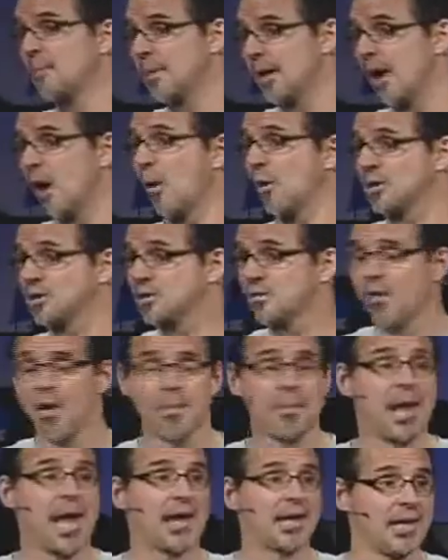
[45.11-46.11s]
but I always
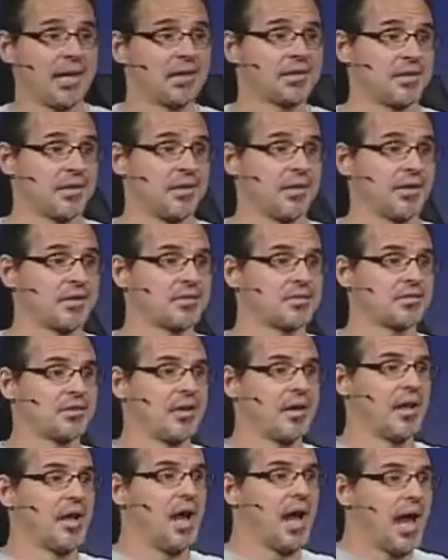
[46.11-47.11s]
fall back into this.
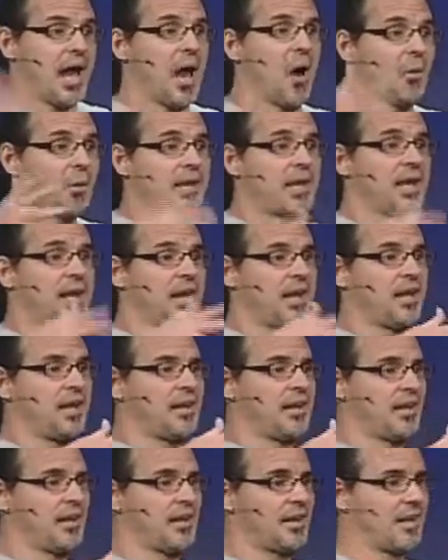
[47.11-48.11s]
How
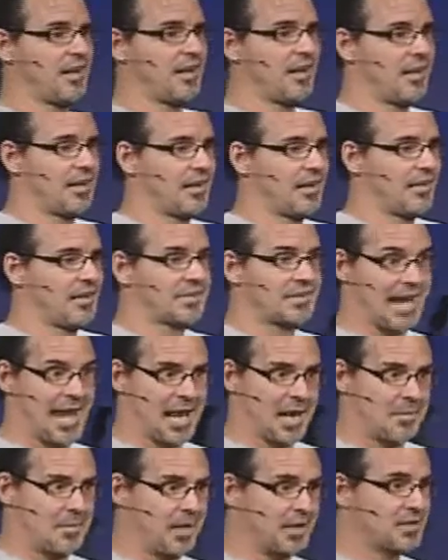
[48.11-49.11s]
can this
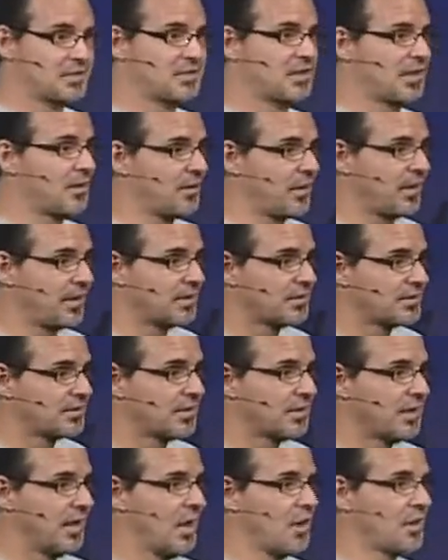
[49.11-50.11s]
animate
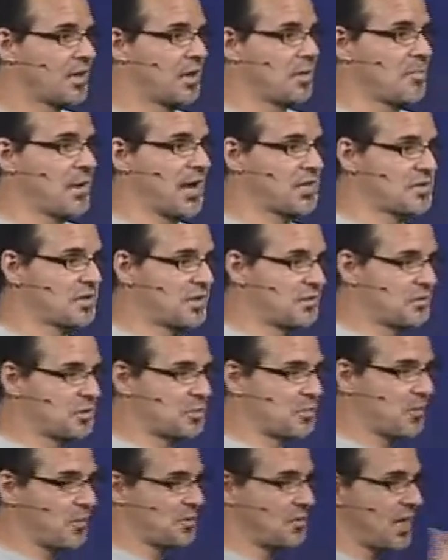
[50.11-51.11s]
series, how can imaginative
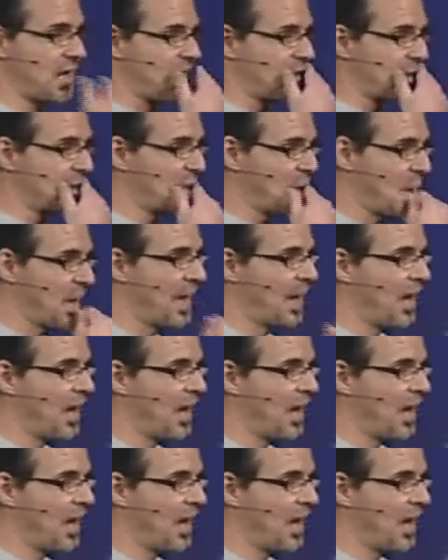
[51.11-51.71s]
spirituality